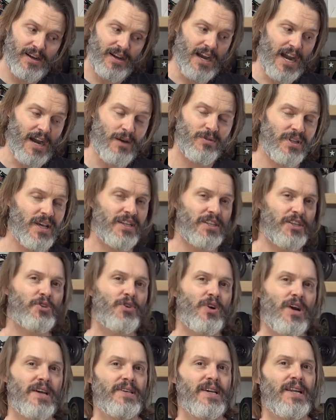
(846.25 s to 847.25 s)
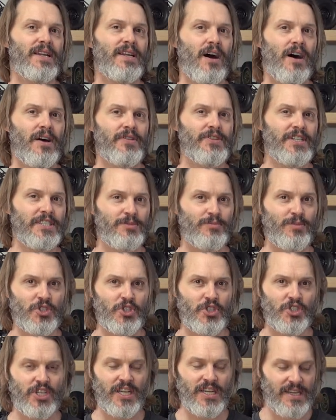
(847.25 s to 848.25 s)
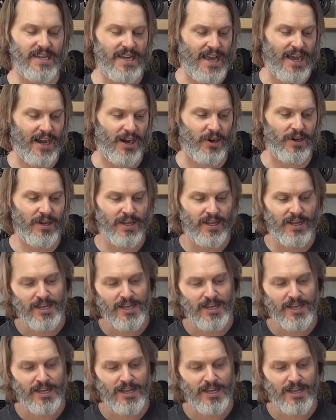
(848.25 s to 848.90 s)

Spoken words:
I would like to try that on this machine now.